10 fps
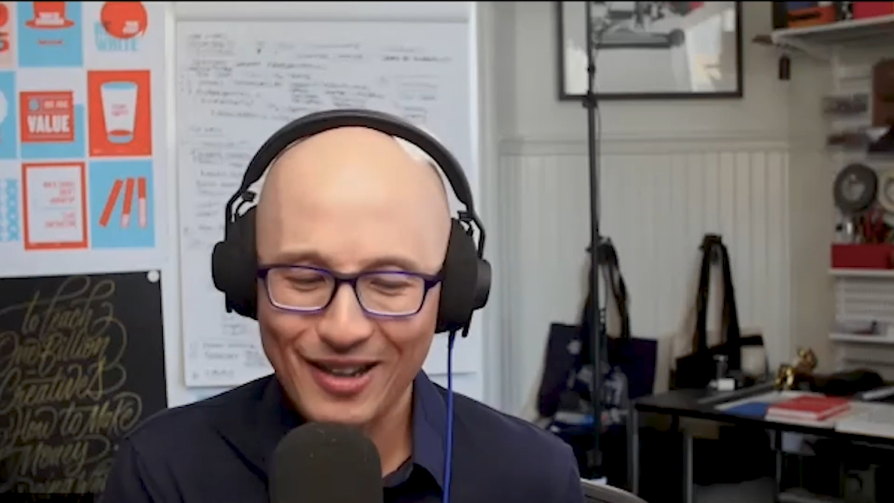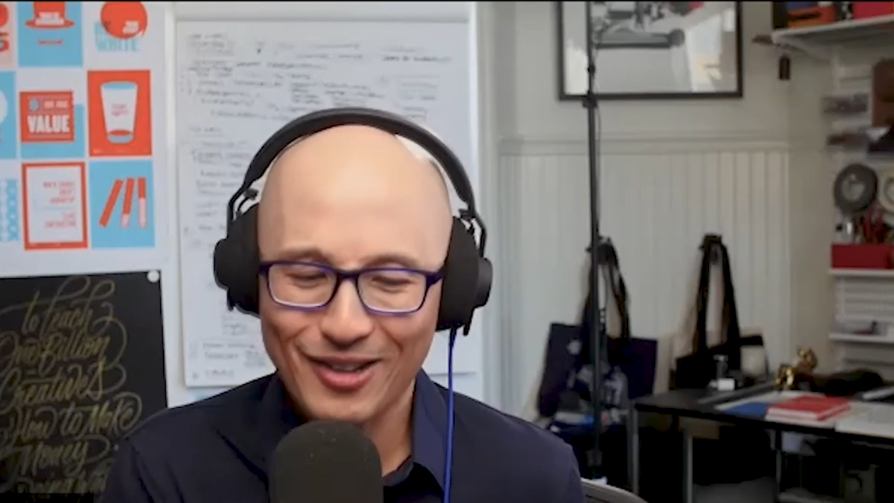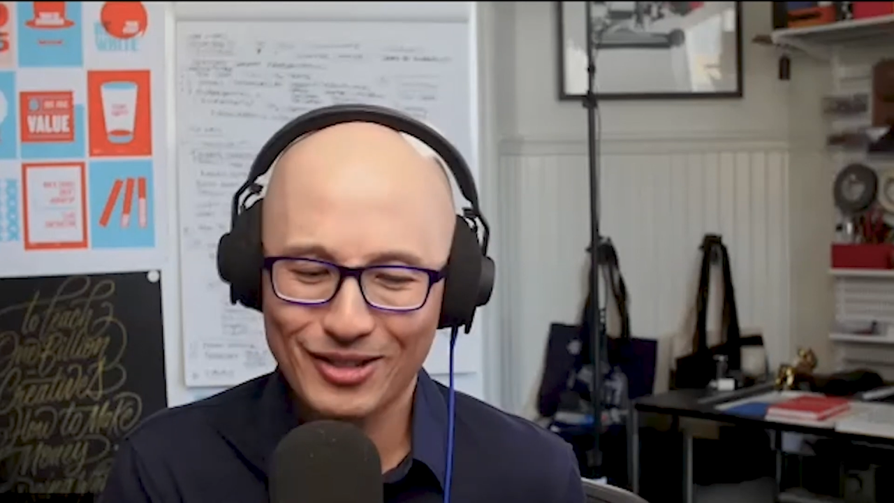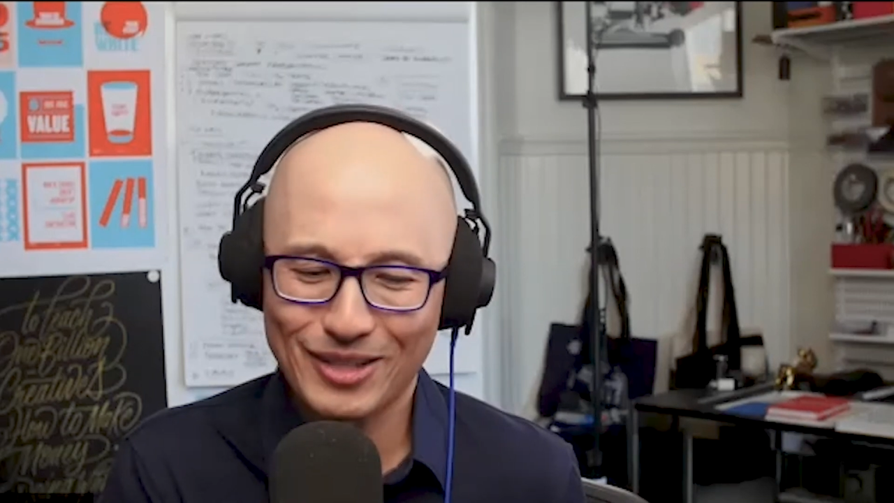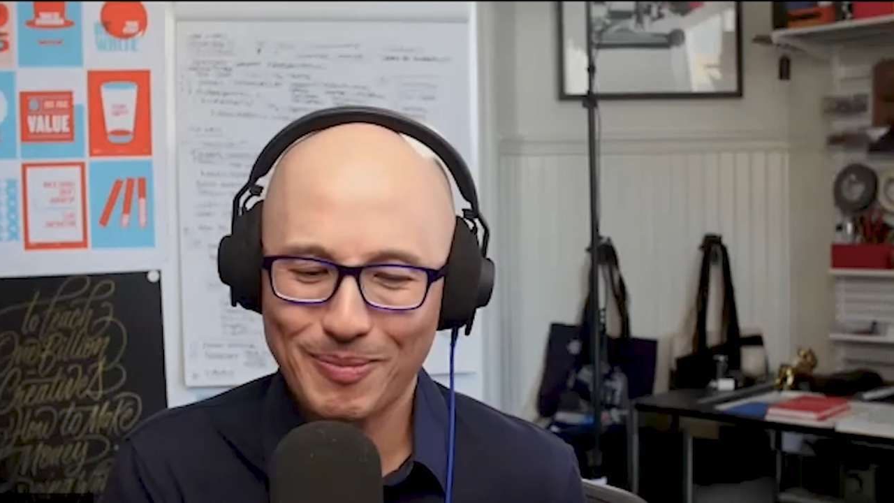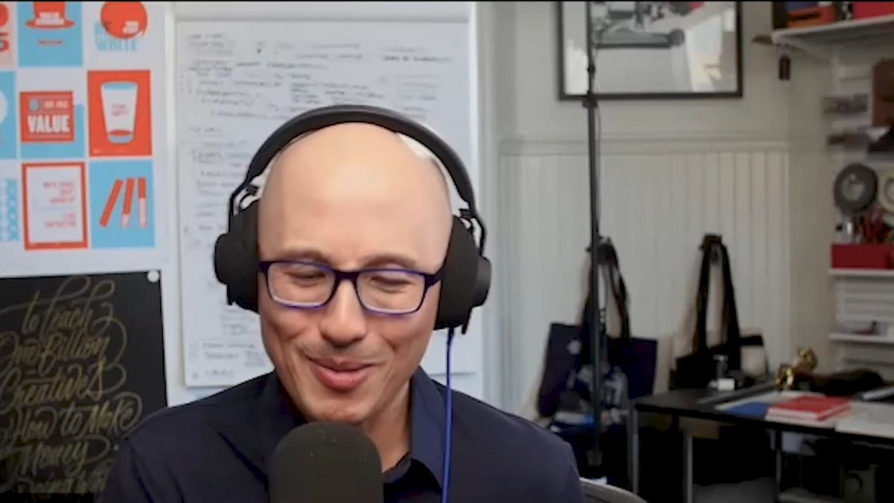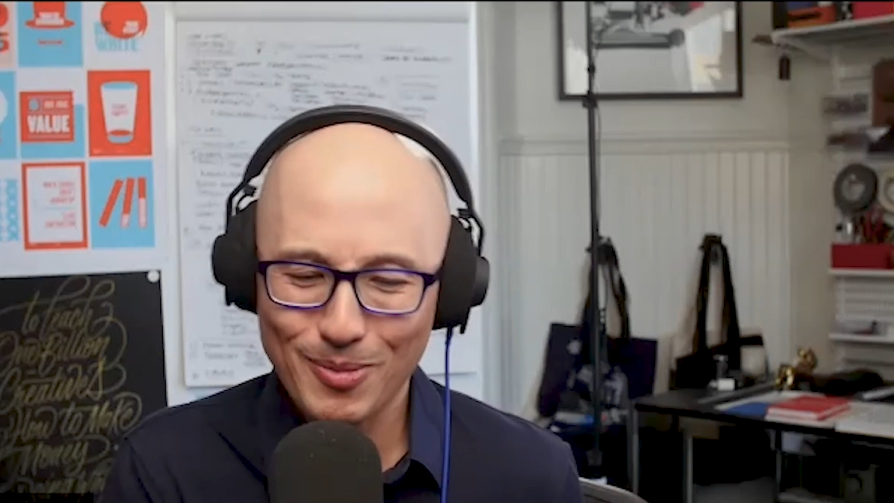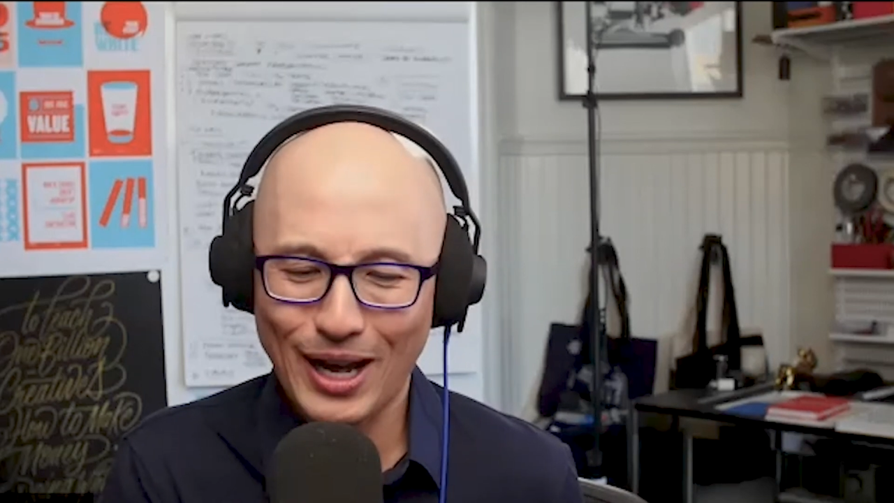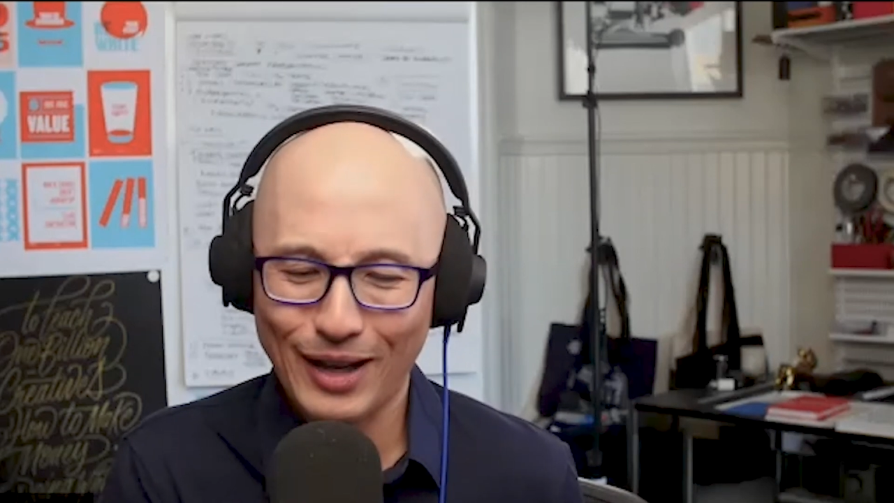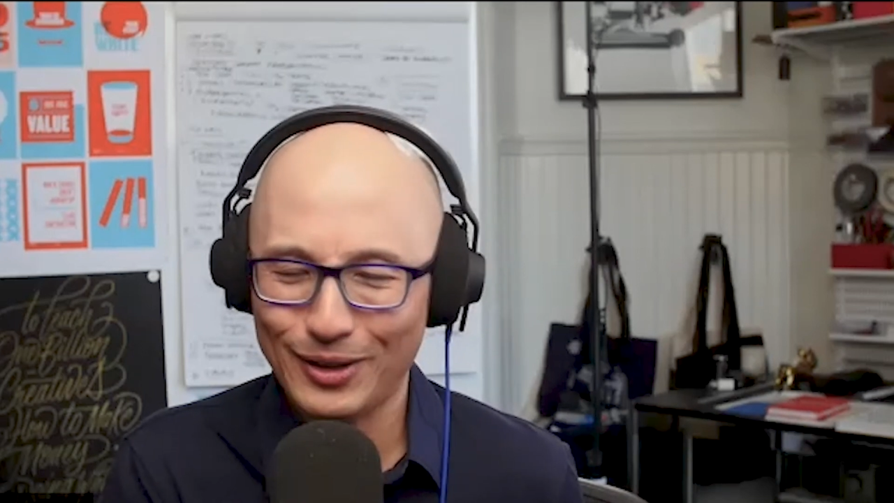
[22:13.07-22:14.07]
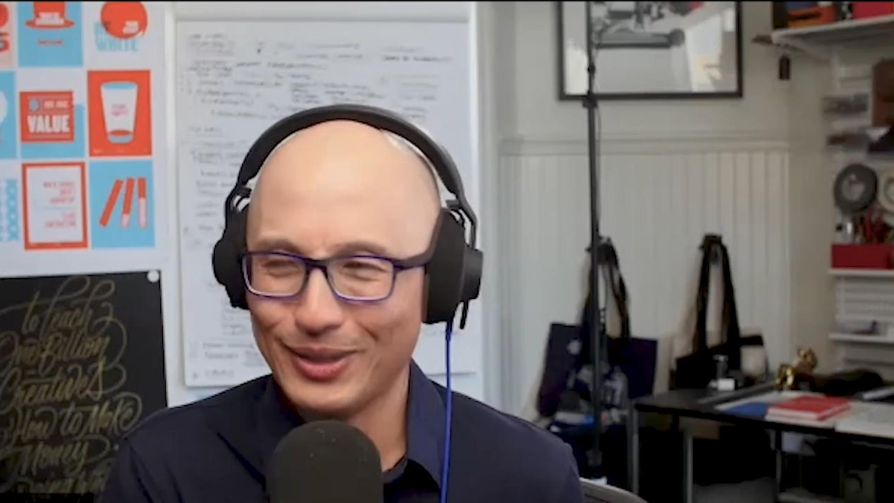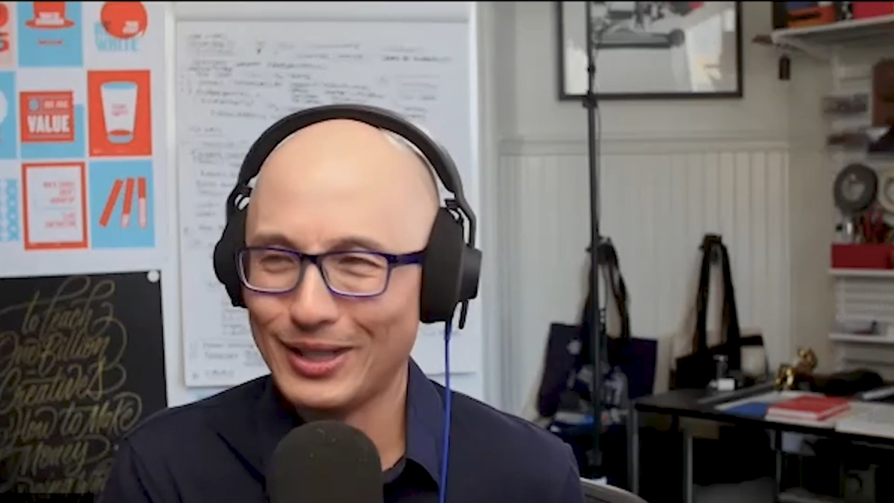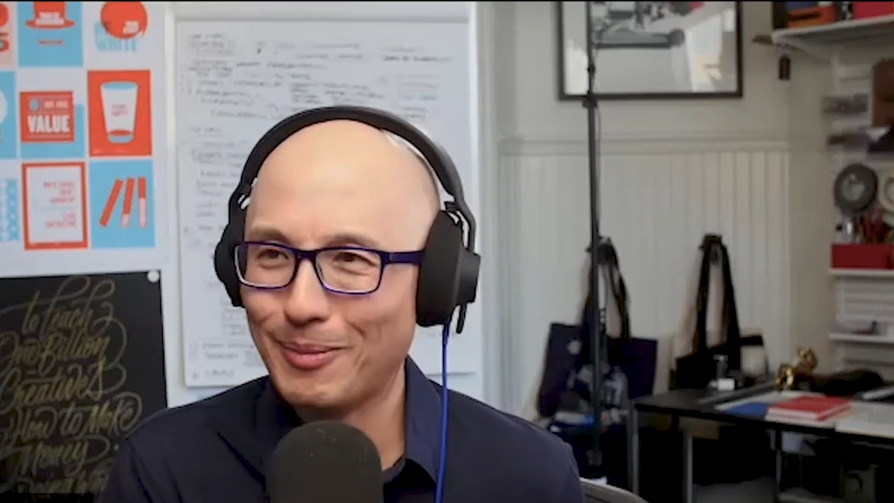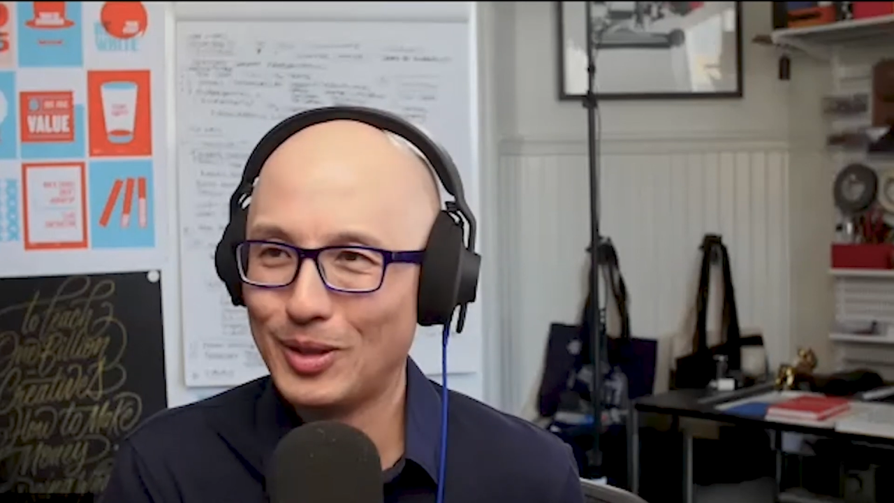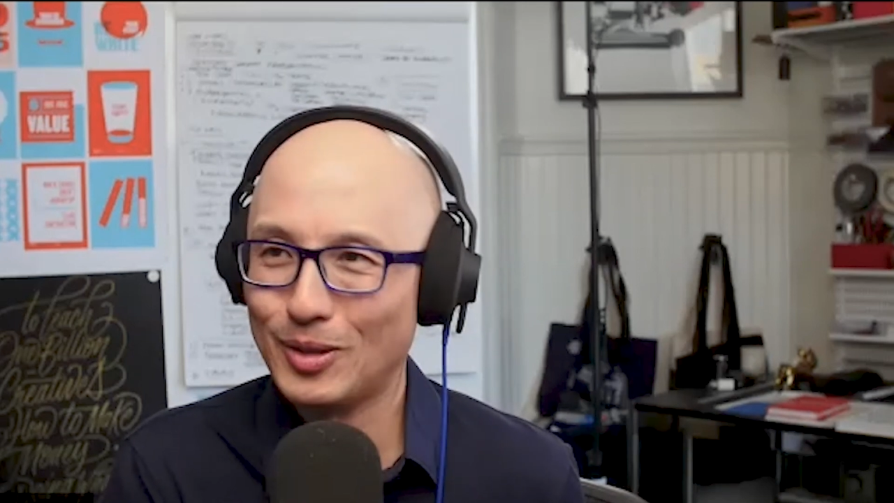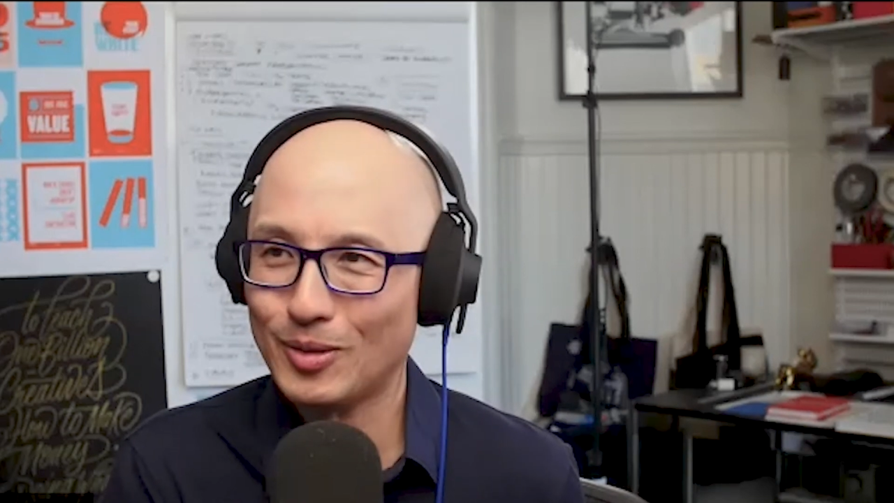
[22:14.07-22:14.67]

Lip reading: like people I looked up to,